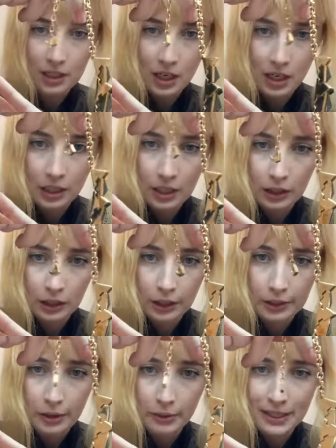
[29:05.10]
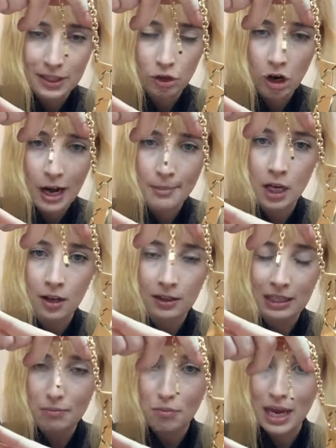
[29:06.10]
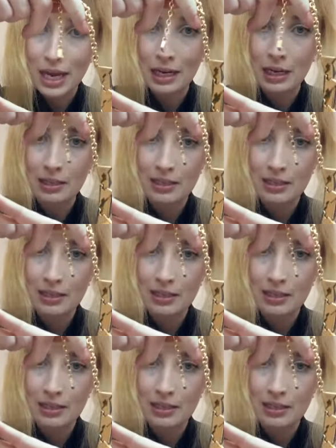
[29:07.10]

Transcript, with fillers: Vuitton logo inscribed on the main